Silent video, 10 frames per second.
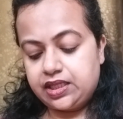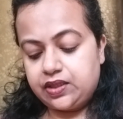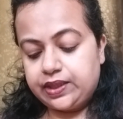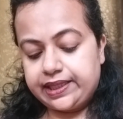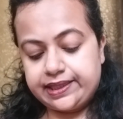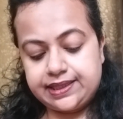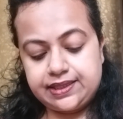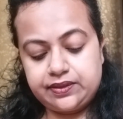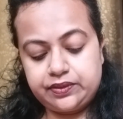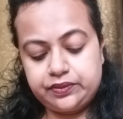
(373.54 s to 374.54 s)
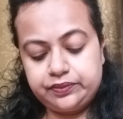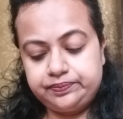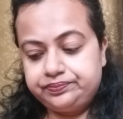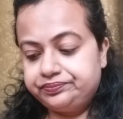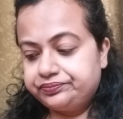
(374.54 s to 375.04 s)
Okay, so
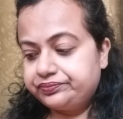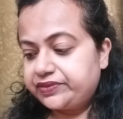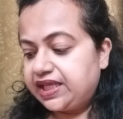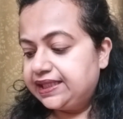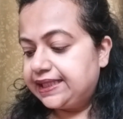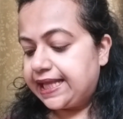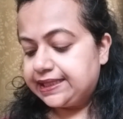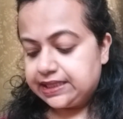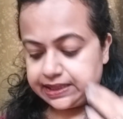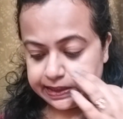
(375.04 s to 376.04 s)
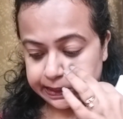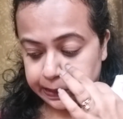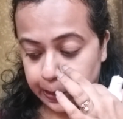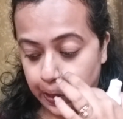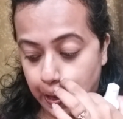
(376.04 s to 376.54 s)
that's
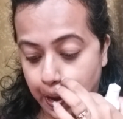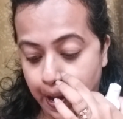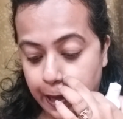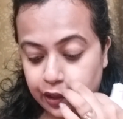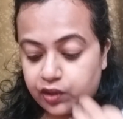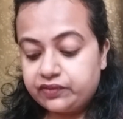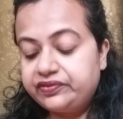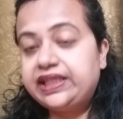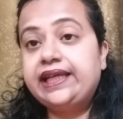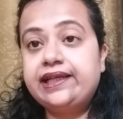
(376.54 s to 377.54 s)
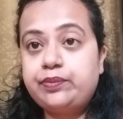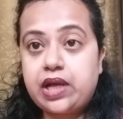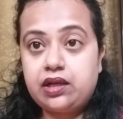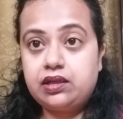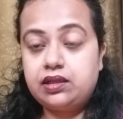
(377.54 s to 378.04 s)
a lot of things
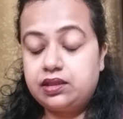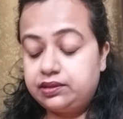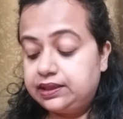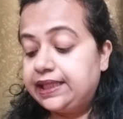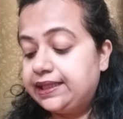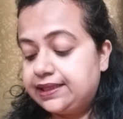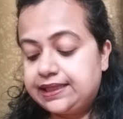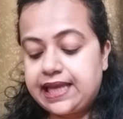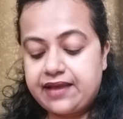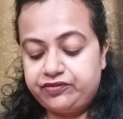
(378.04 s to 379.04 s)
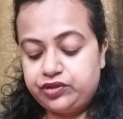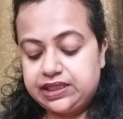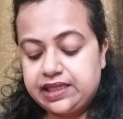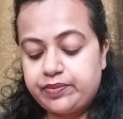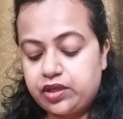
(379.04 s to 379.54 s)
they have to
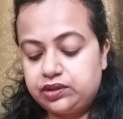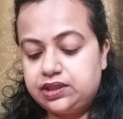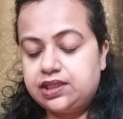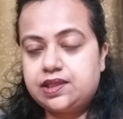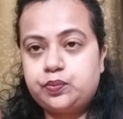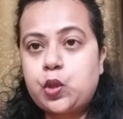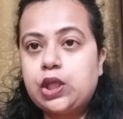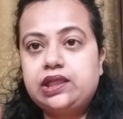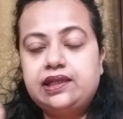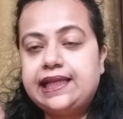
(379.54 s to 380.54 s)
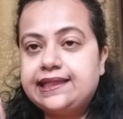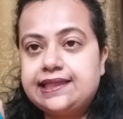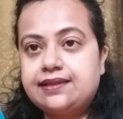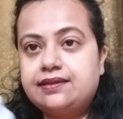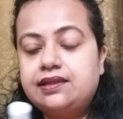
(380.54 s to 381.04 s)
say about this small
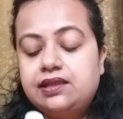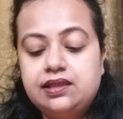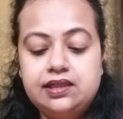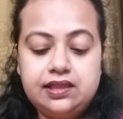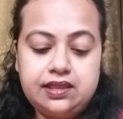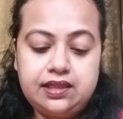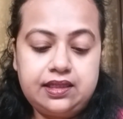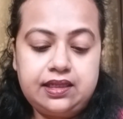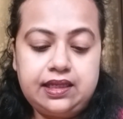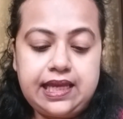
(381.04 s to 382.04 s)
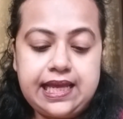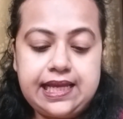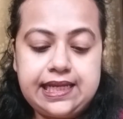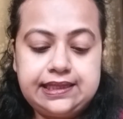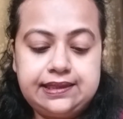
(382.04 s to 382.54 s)
cleanser,
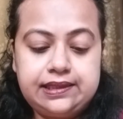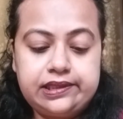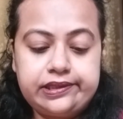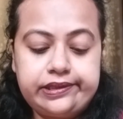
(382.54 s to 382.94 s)
and